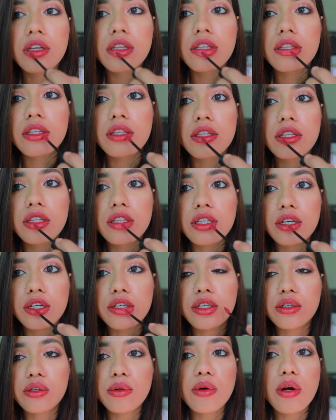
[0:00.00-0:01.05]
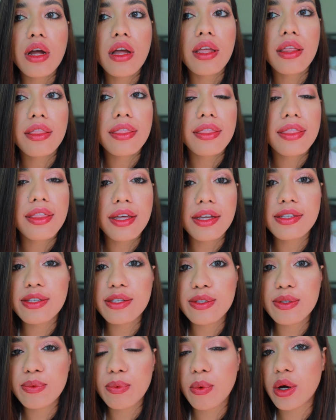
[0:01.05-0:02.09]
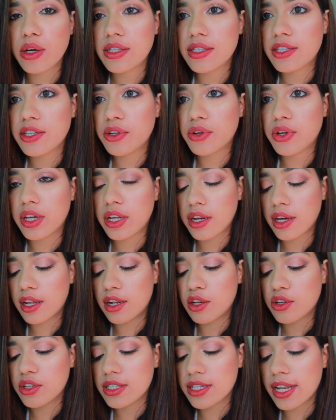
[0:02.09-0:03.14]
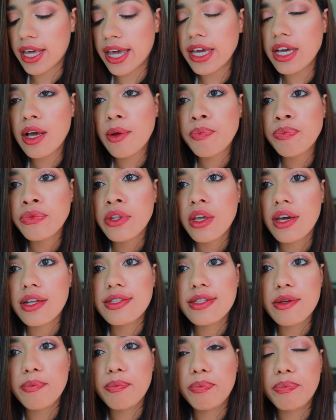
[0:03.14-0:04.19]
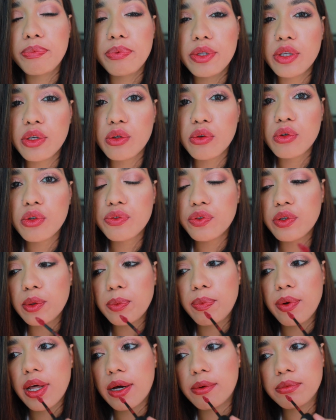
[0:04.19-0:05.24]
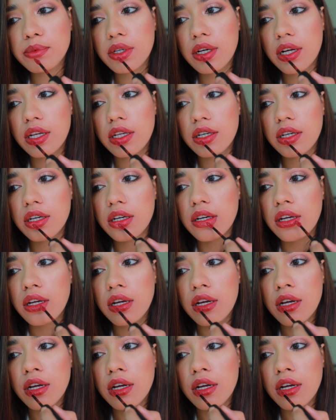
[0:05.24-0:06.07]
So this is what Serena looks like. It's a beautiful plum color.